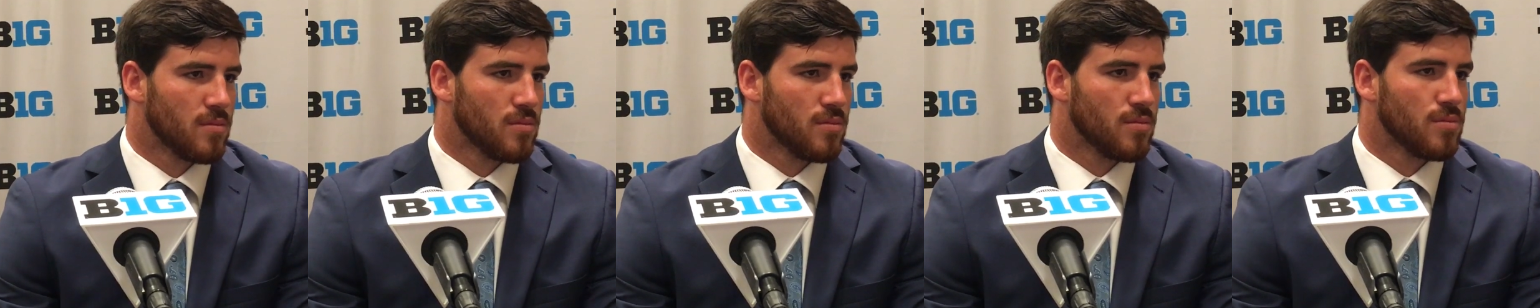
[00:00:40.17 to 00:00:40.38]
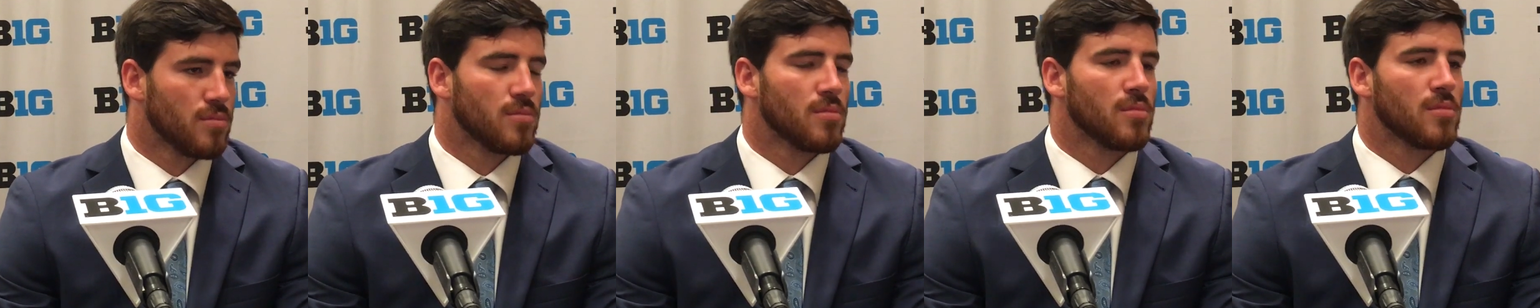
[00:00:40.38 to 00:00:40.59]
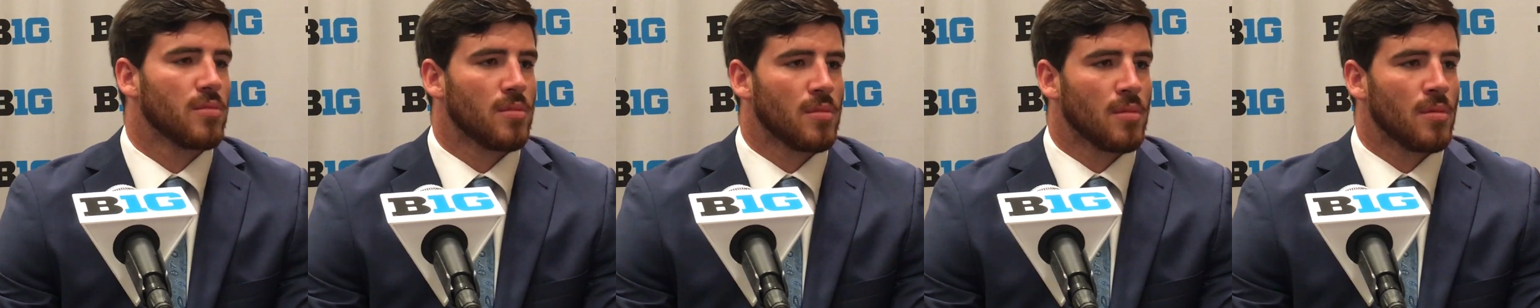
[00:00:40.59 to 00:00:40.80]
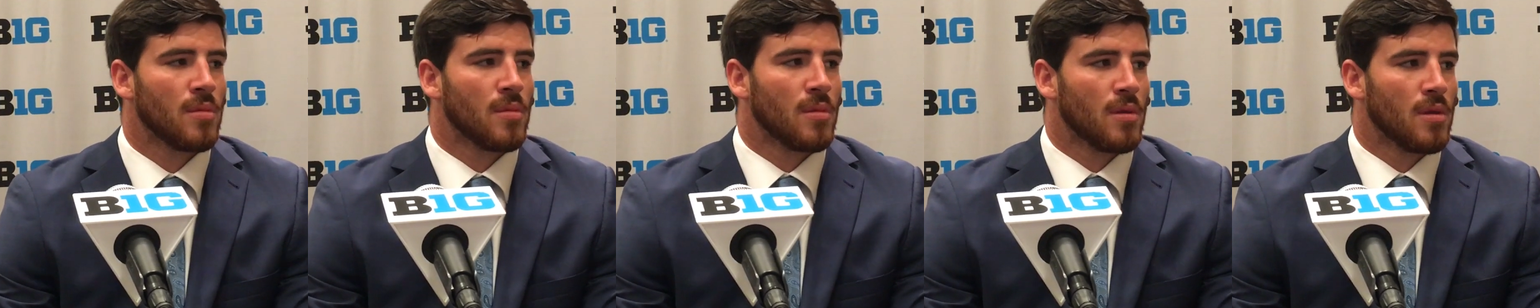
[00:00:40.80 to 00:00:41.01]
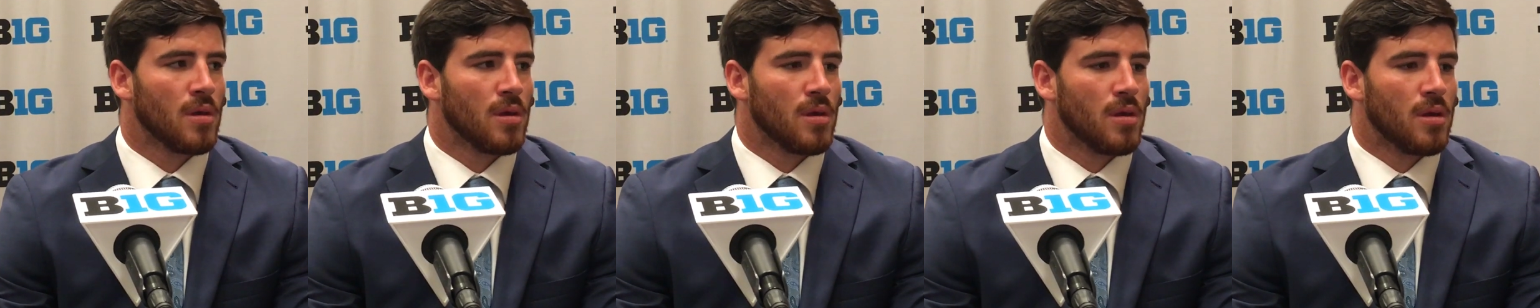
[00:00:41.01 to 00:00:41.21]
or did you always hear
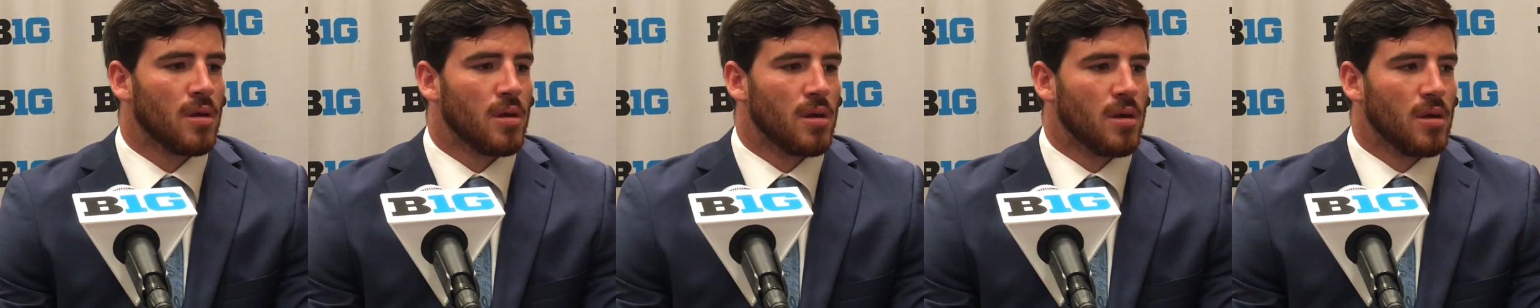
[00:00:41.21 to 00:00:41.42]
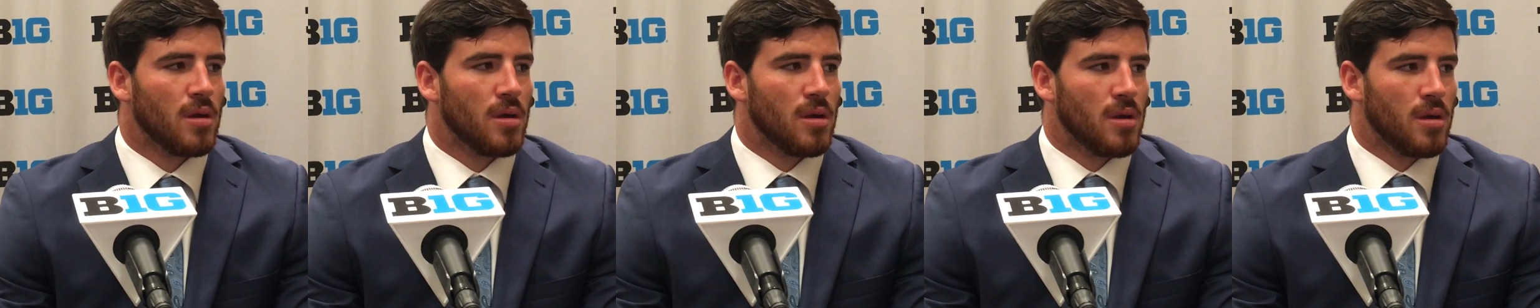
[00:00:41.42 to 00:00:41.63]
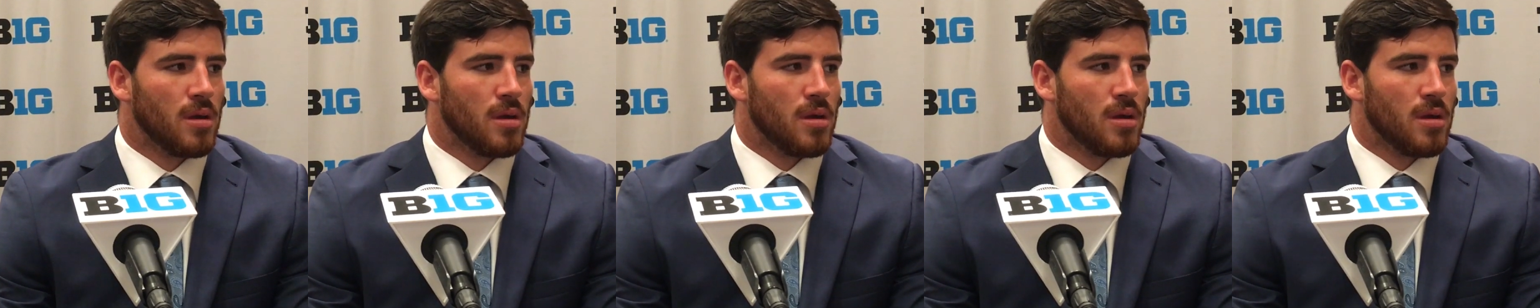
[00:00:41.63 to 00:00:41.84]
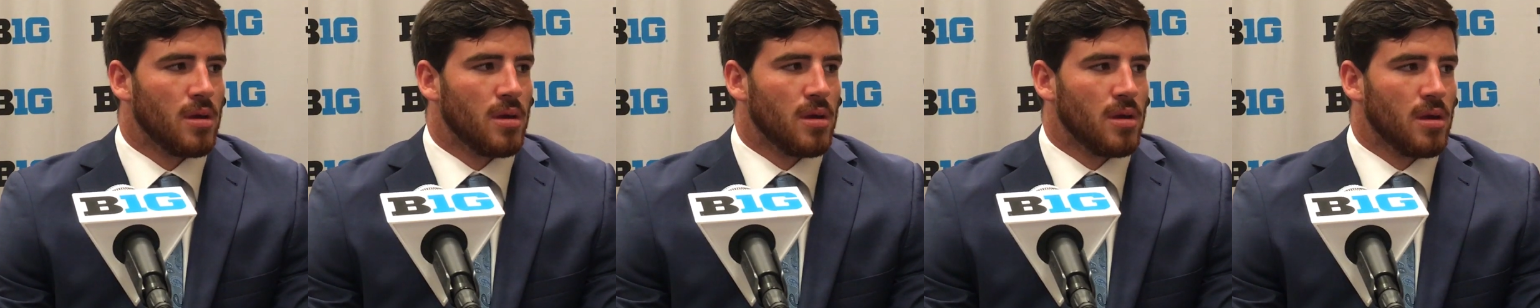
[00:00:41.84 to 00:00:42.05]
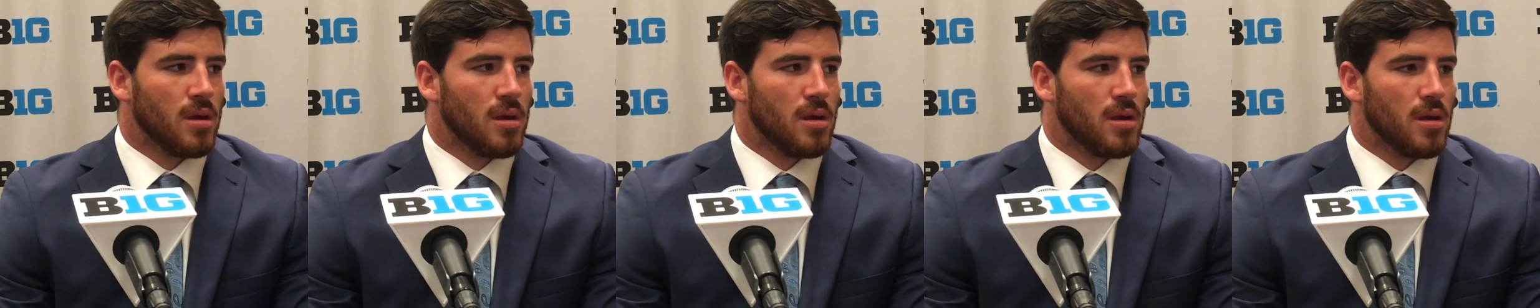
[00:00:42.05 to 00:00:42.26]
about that, or did you
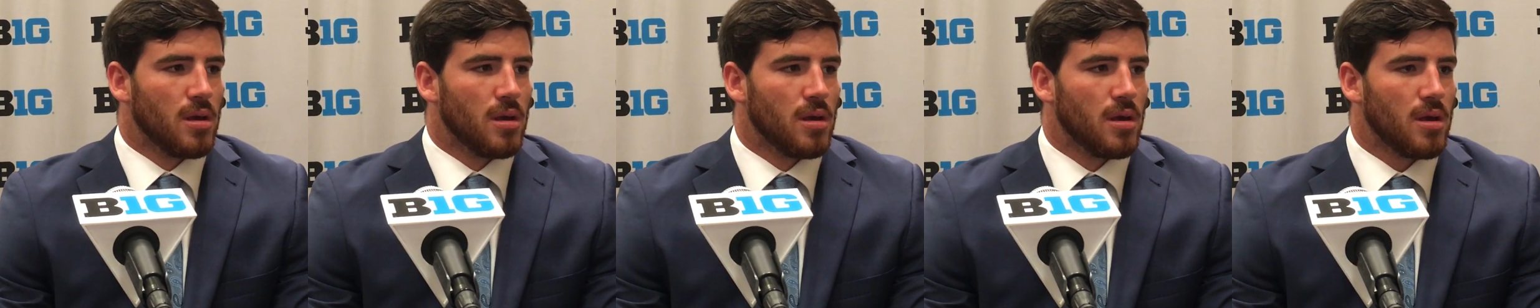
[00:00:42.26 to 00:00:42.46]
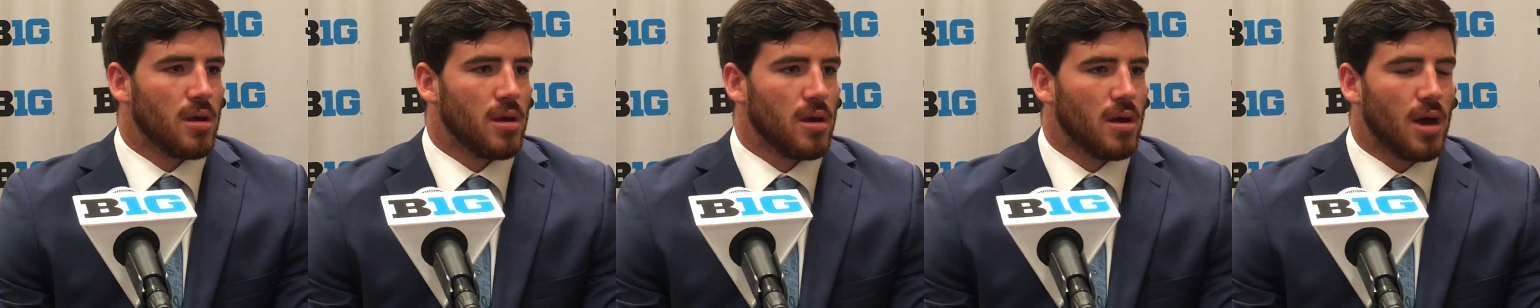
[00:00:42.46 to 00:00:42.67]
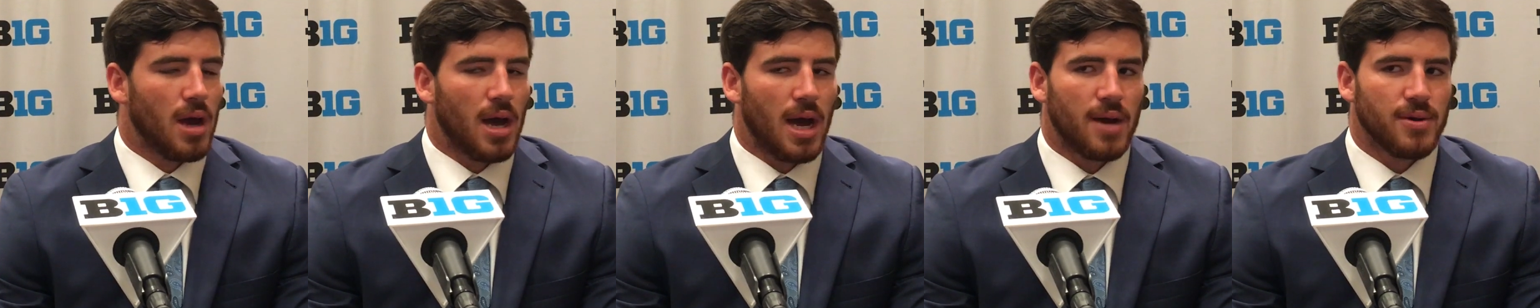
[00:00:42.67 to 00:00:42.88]
need that to be motivated?